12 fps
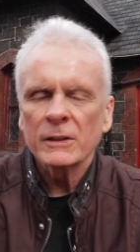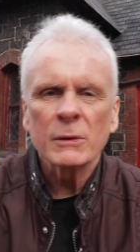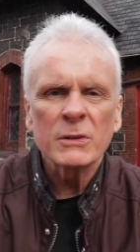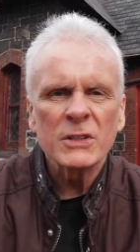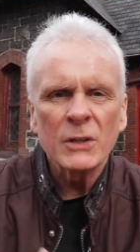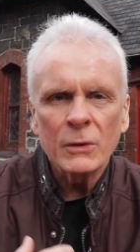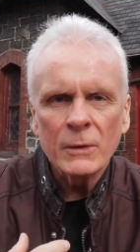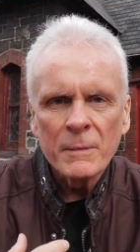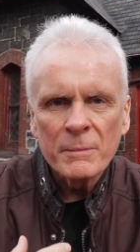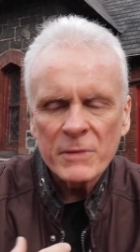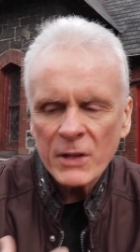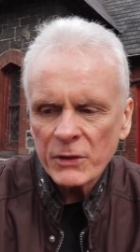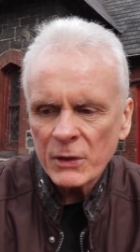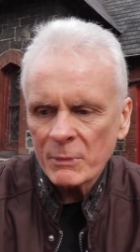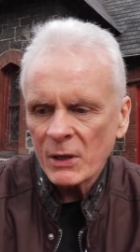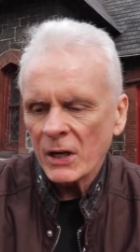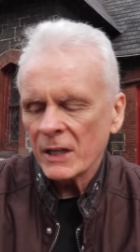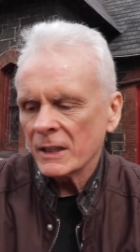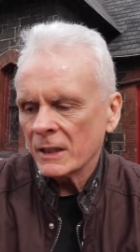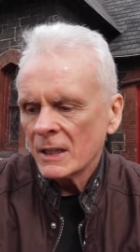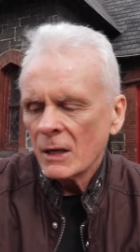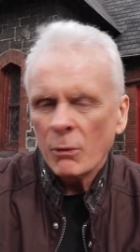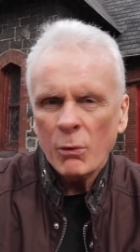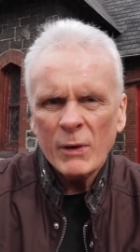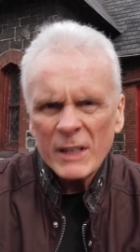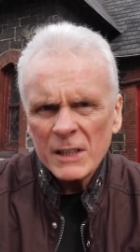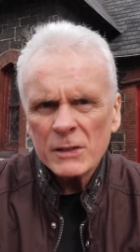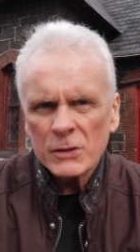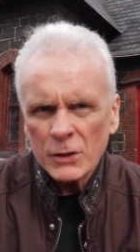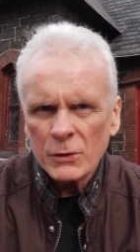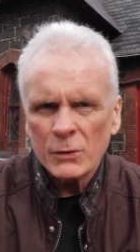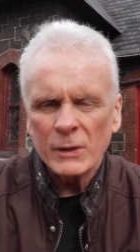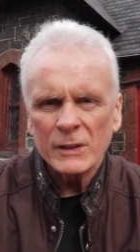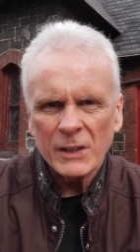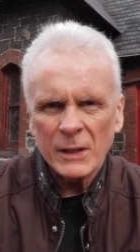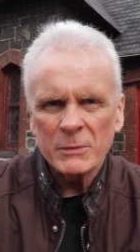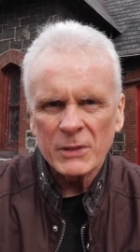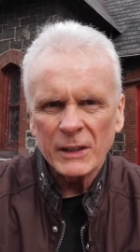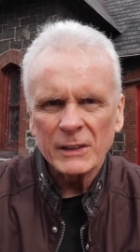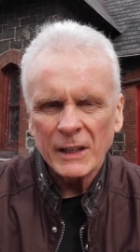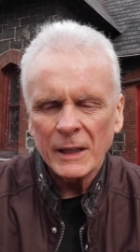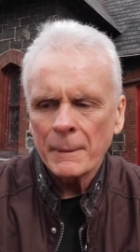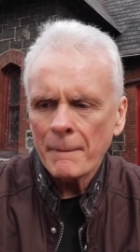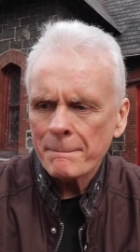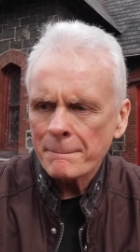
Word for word: There was no, nothing behind it. Well, what do you do at times like that?